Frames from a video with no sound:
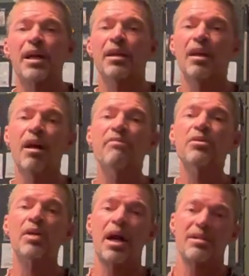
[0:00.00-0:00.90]
I love
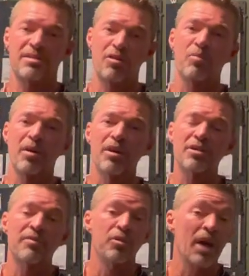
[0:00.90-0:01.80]
you guys so much.
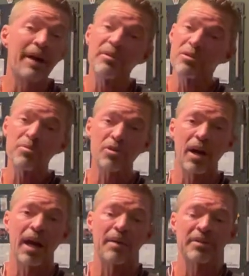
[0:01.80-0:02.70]
If you haven't
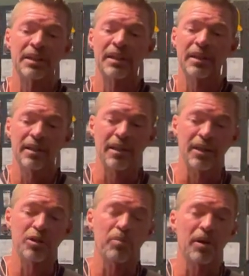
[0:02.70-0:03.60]
subscribed,
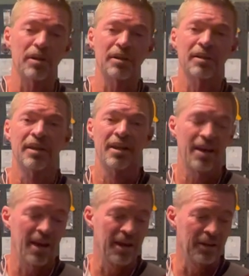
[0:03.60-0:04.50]
hit the button
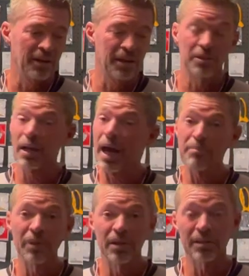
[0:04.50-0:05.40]
and uh, hit the
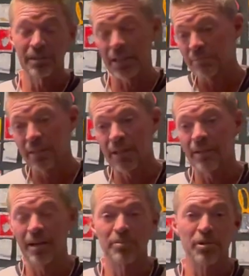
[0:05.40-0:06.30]
like button. That, that
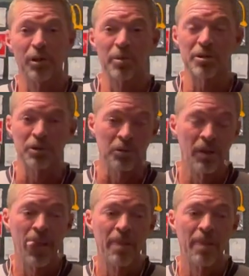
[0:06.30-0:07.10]
helps a little bit too.